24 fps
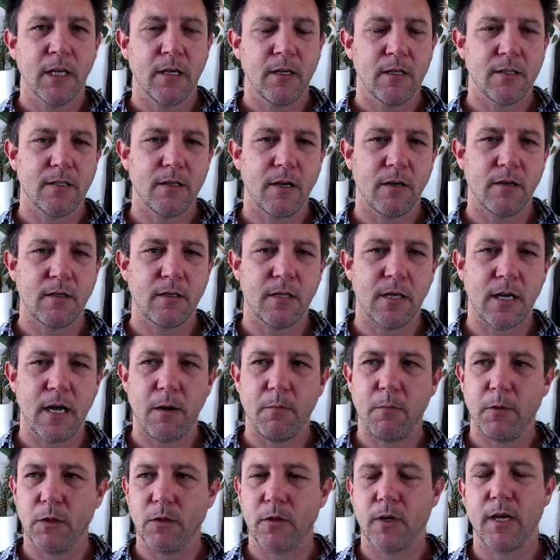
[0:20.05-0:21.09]
So today
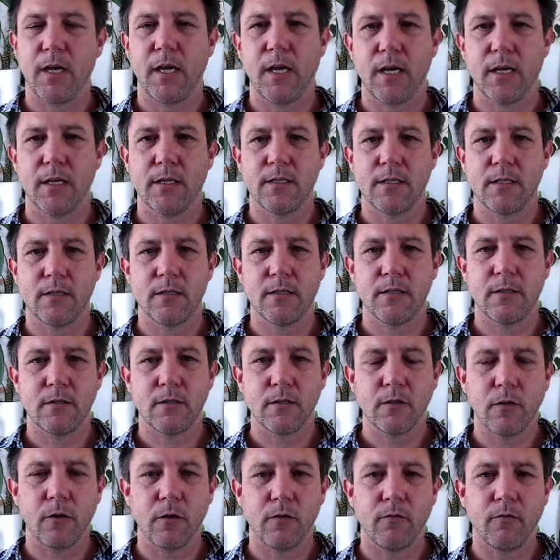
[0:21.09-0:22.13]
we're looking at
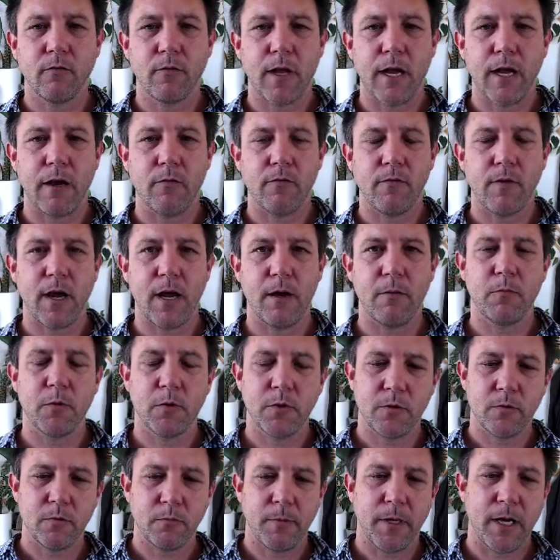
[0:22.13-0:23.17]
Geelong Flower Farm,
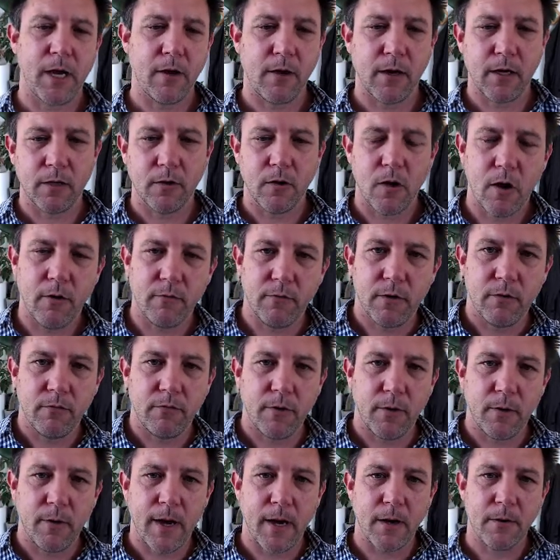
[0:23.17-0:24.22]
which will be going live in a
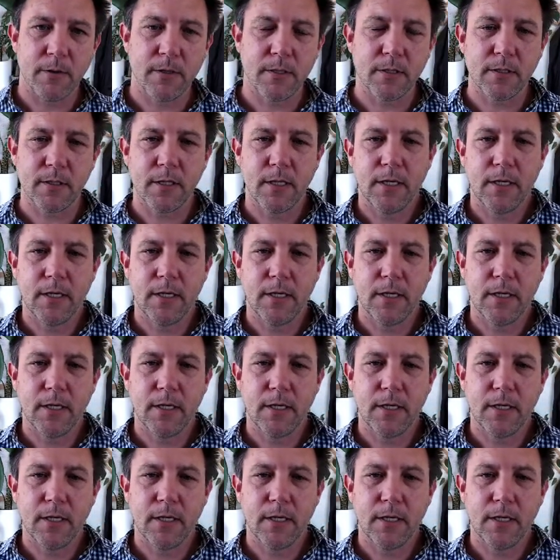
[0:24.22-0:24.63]
few hours.